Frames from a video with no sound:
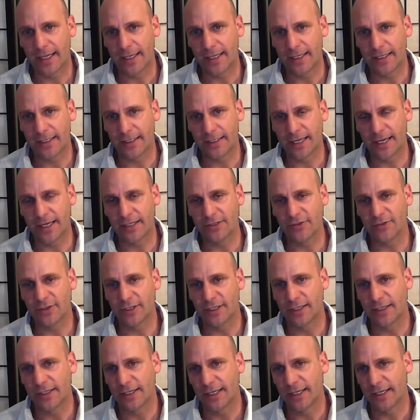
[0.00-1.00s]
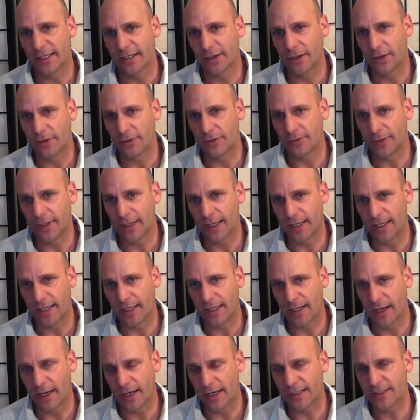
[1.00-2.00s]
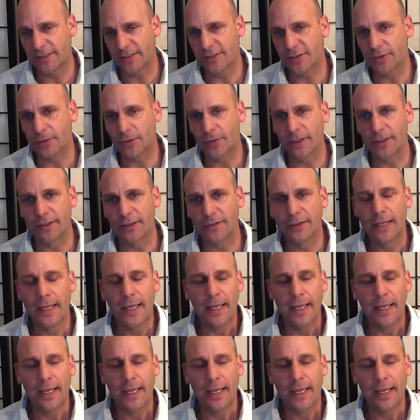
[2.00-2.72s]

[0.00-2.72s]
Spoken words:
engaging in, let alone high schoolers.